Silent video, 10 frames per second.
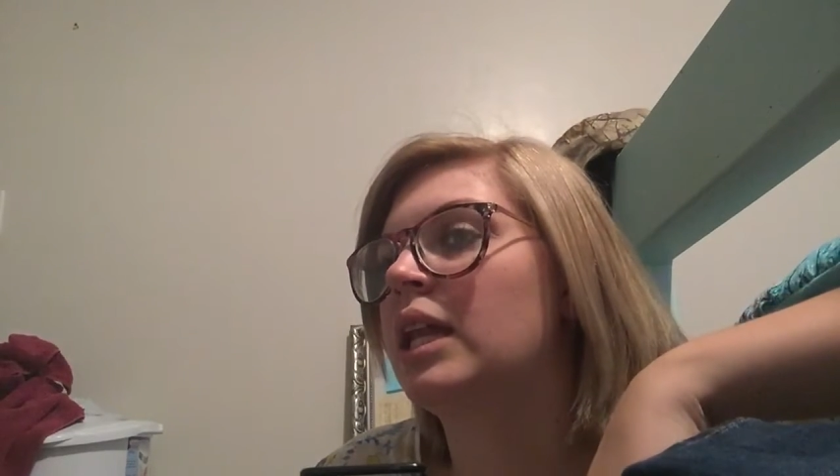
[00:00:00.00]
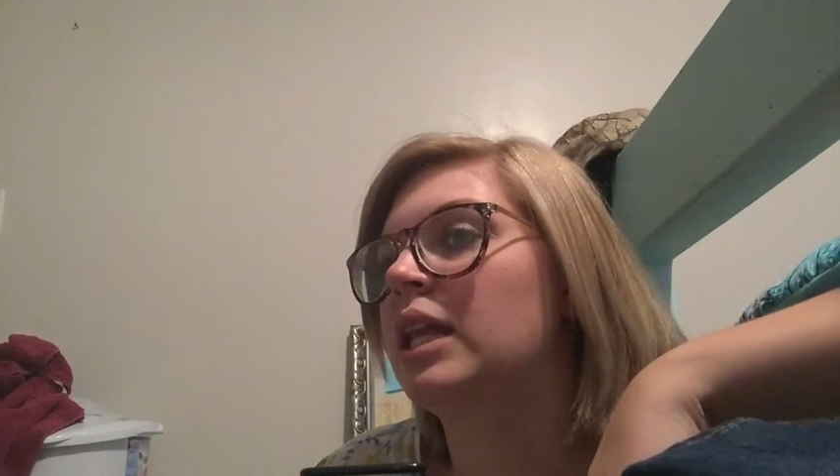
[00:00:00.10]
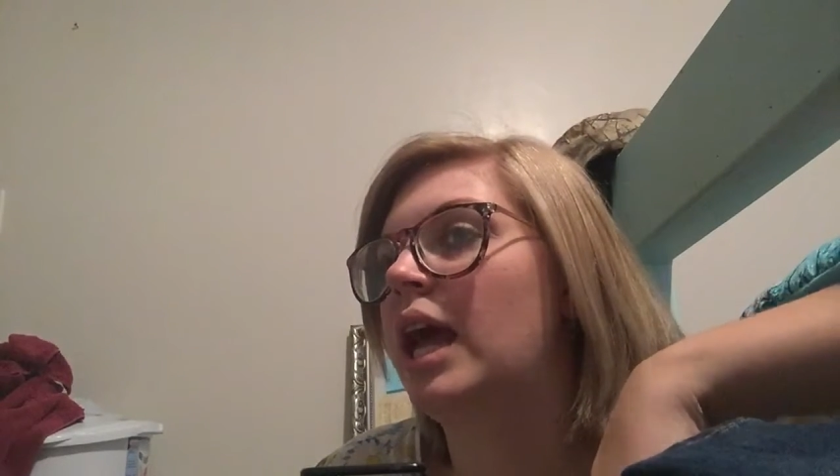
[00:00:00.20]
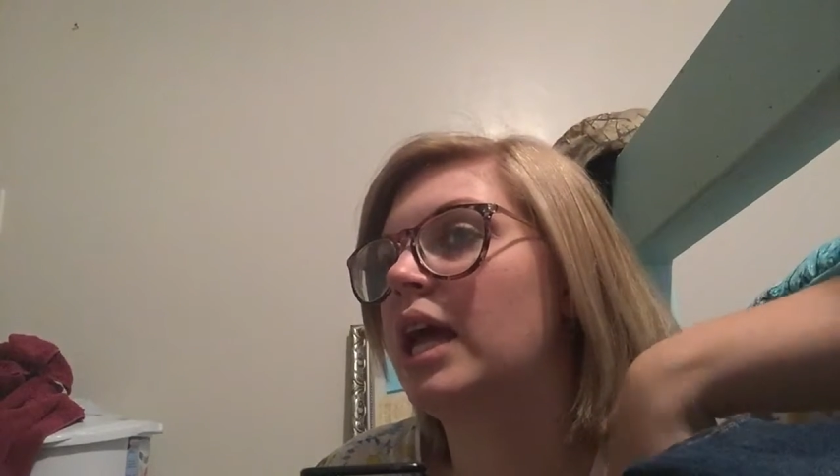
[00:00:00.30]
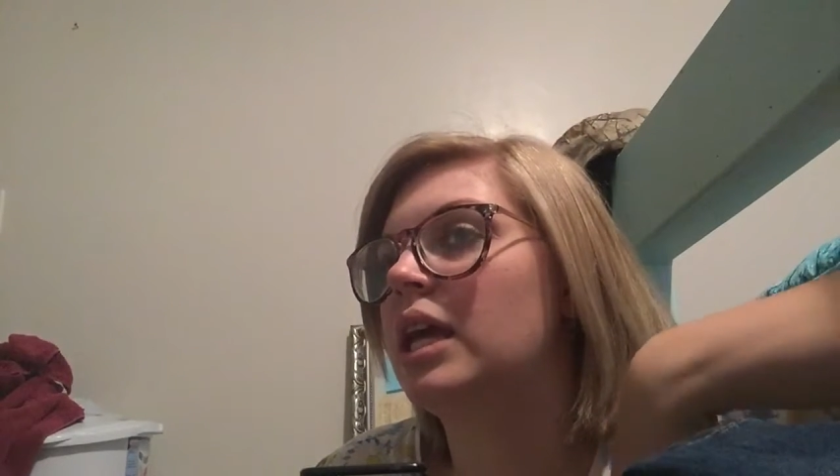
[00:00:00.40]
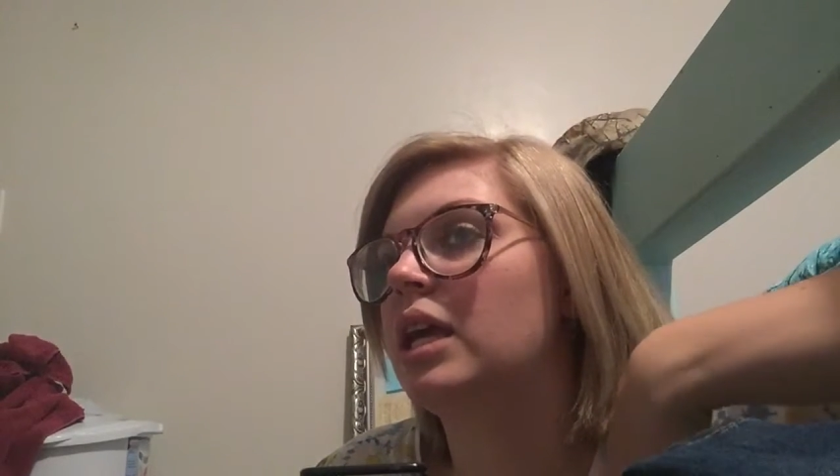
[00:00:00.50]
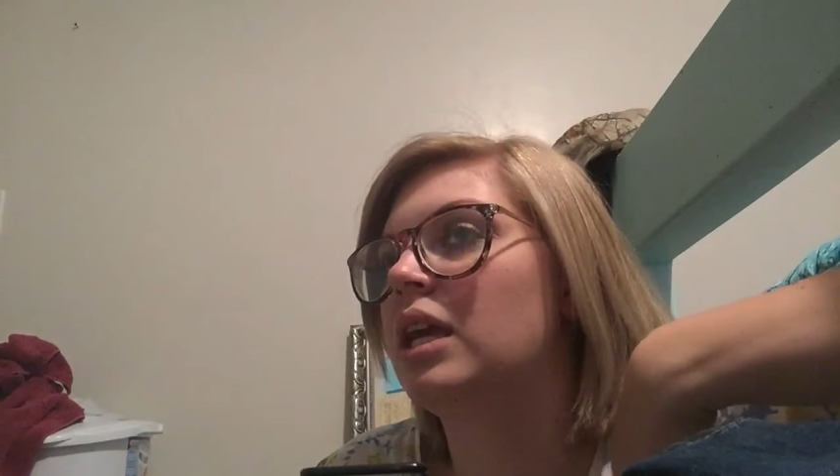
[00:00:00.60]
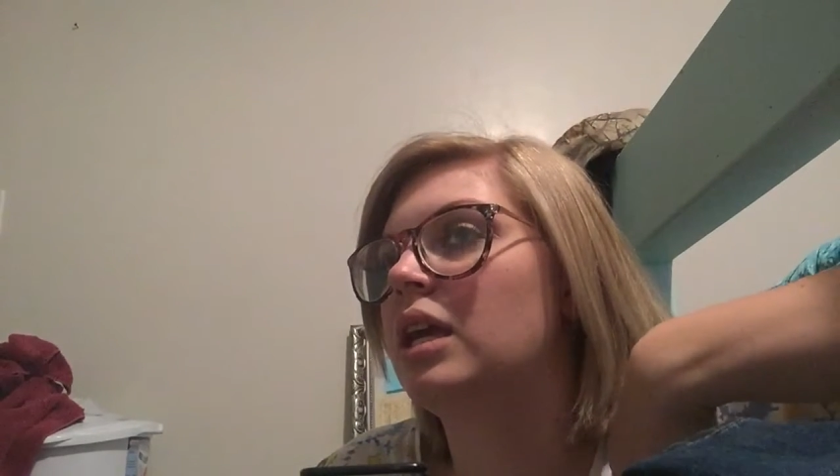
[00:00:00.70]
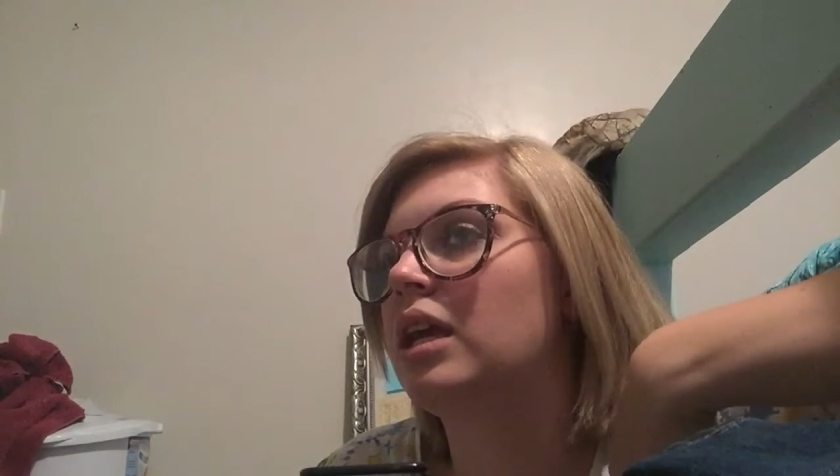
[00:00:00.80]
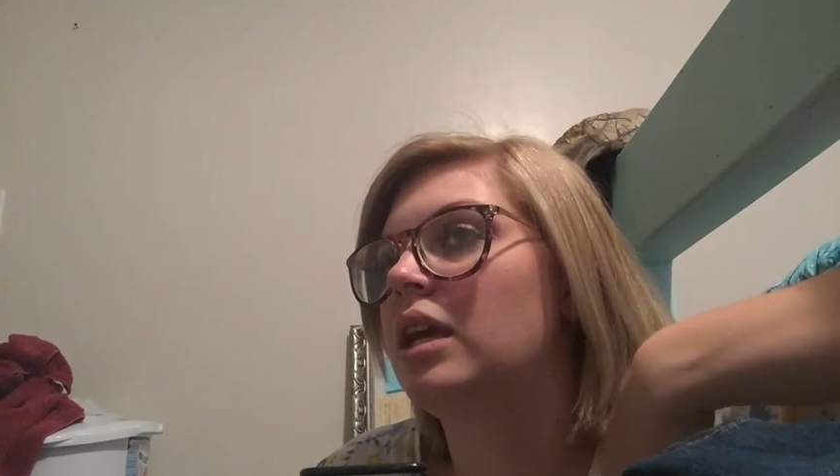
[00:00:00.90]
like,
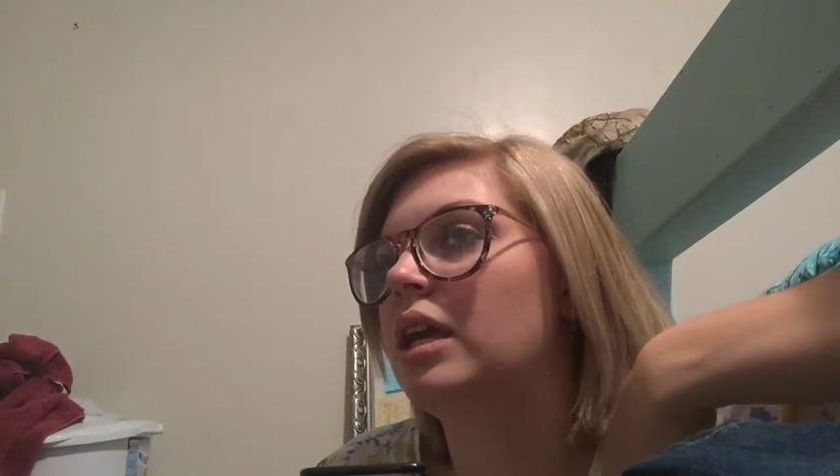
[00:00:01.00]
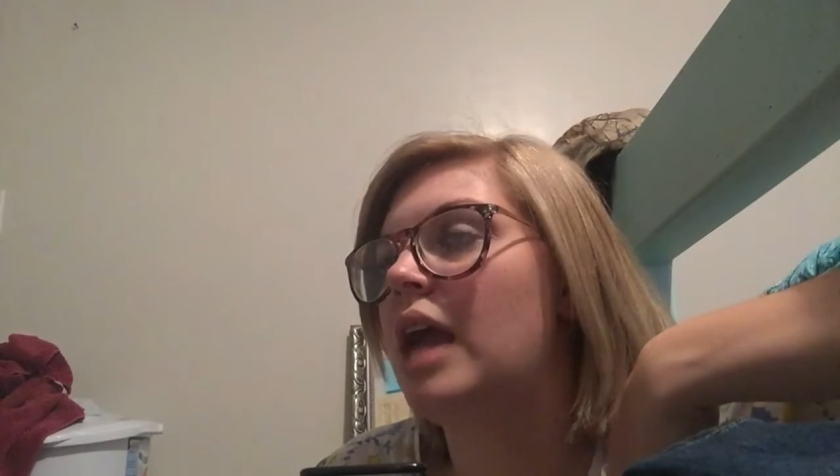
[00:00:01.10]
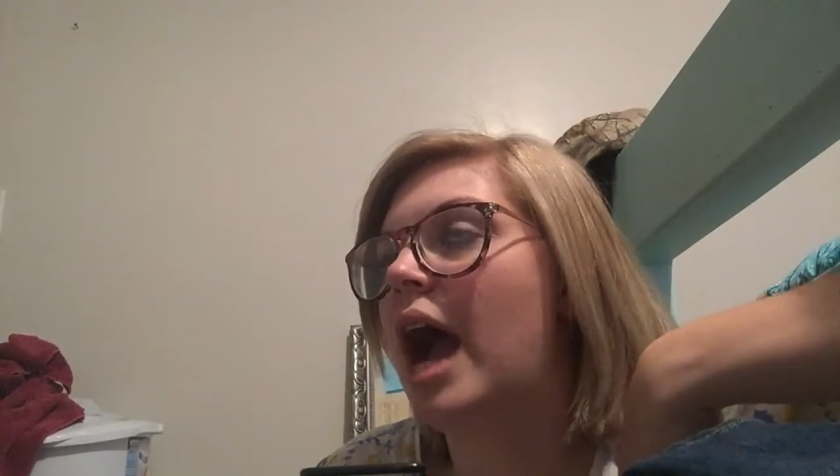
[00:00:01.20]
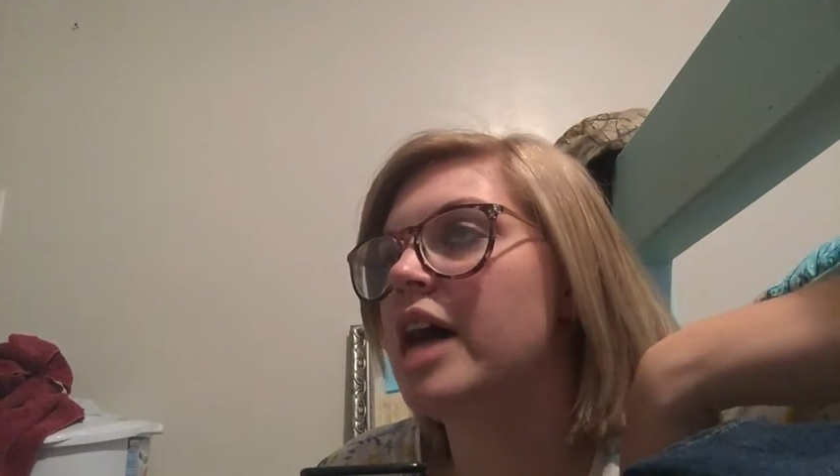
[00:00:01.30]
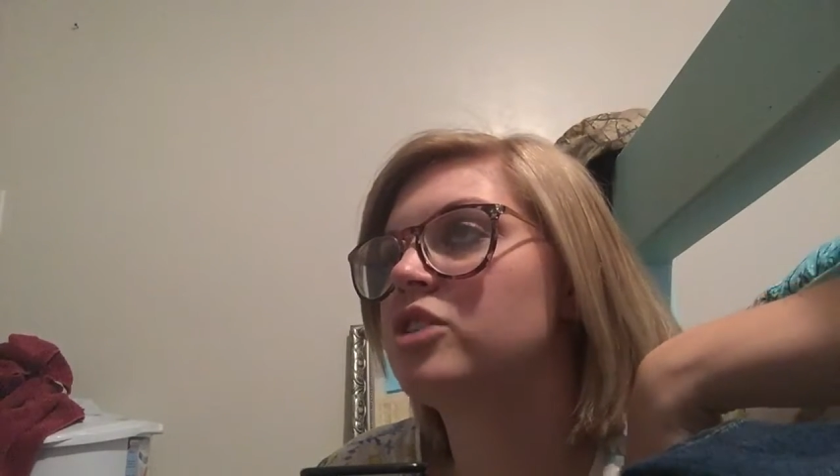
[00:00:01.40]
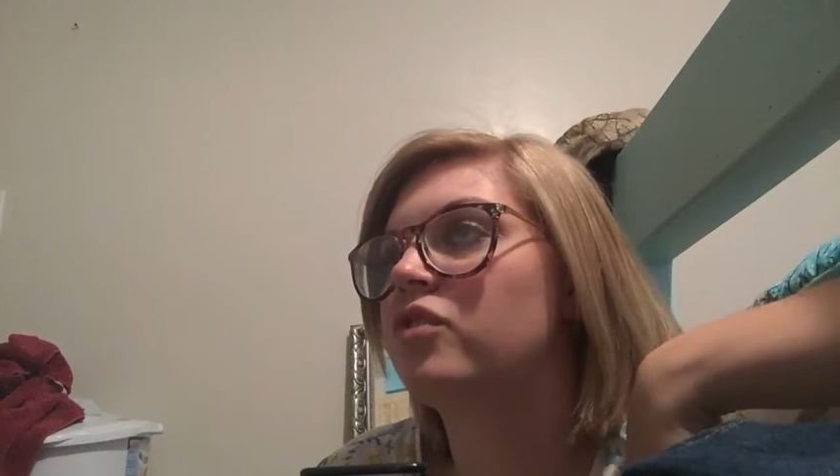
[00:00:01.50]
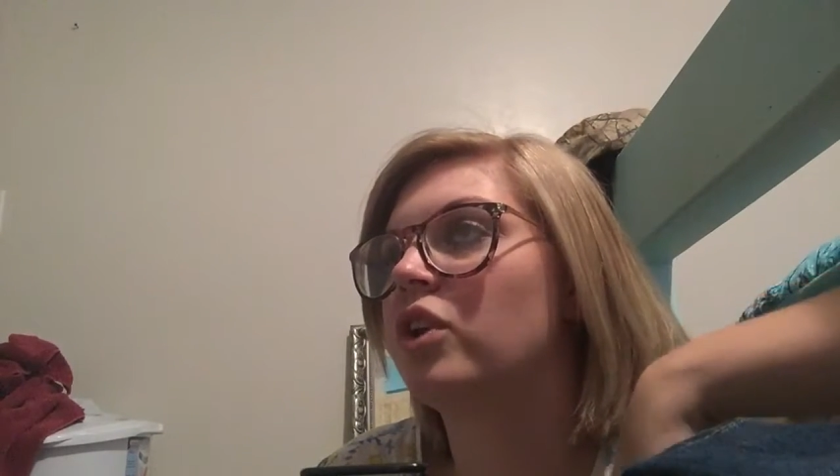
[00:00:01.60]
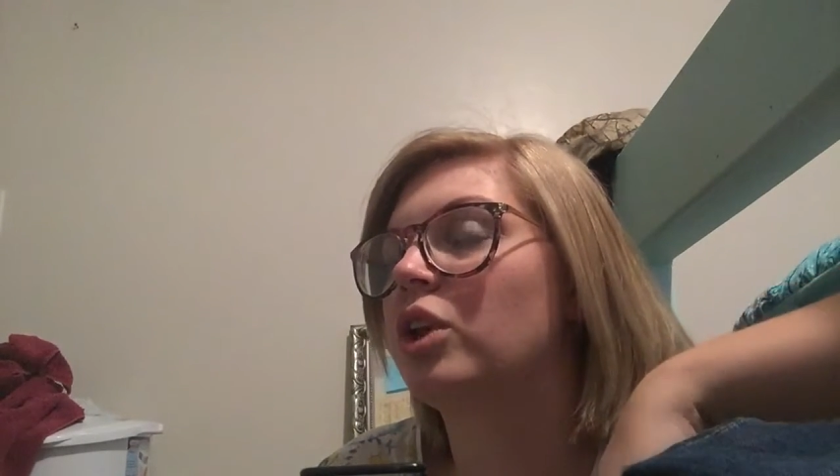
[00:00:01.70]
he asked for